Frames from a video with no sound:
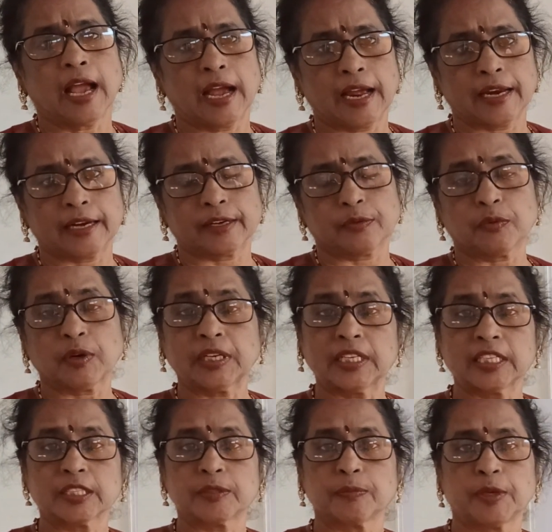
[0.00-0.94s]
and what
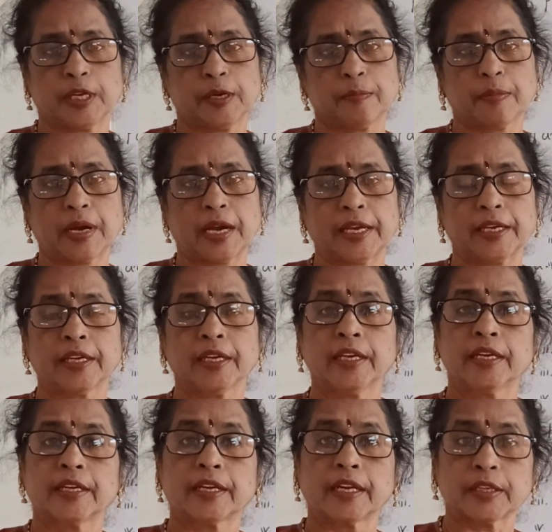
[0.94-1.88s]
is meant by
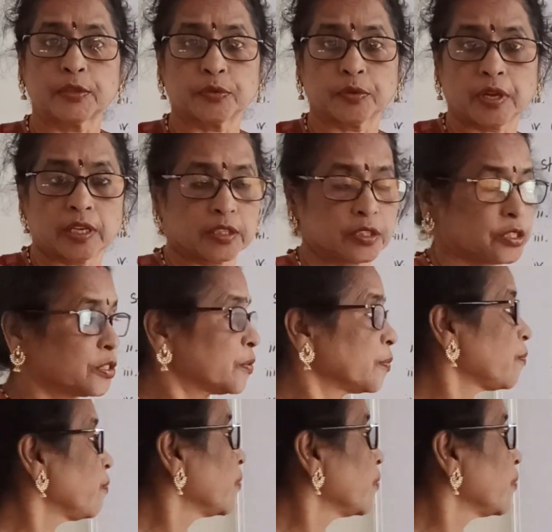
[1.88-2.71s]
resonance.